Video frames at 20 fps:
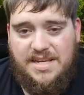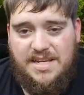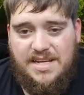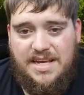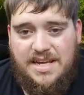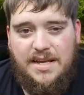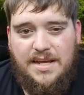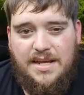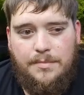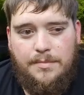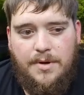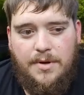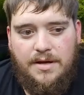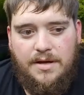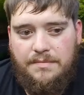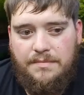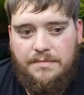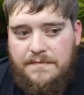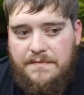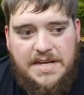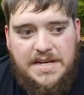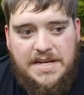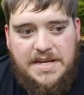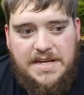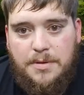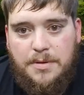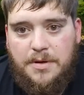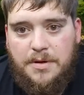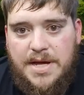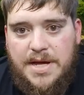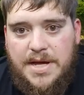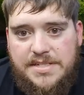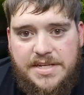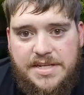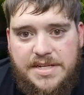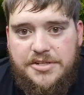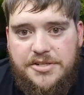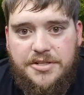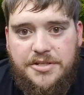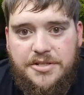him a Facebook message,
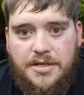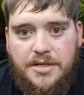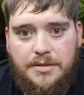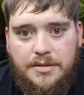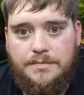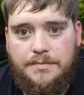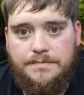or